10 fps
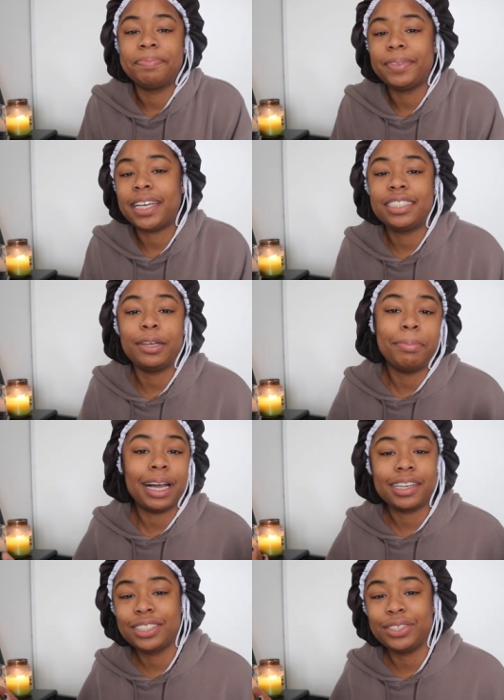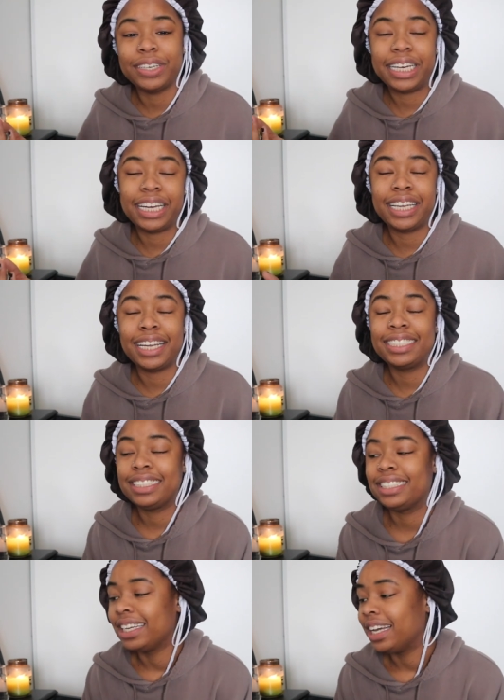That's some backstory, I
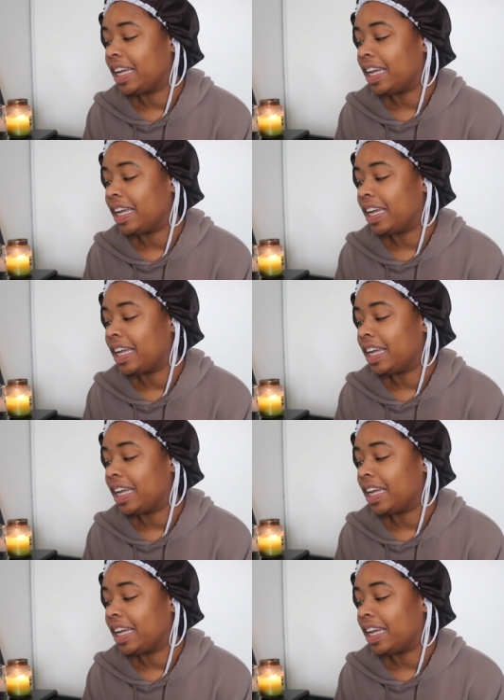guess.